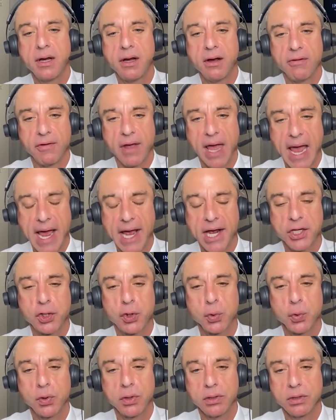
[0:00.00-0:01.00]
of
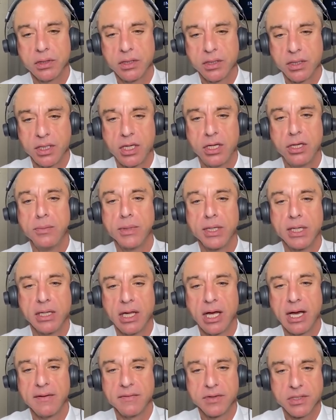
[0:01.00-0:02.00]
actual human
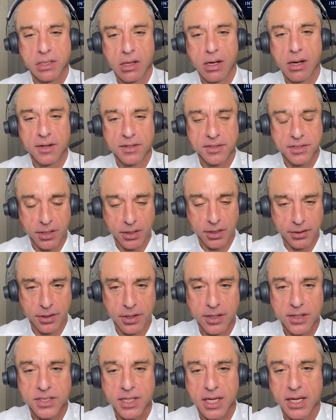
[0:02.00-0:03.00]
lives lost on
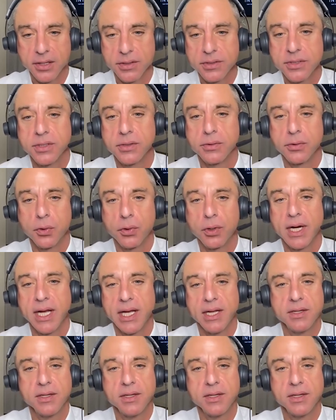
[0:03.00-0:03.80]
our side are so great.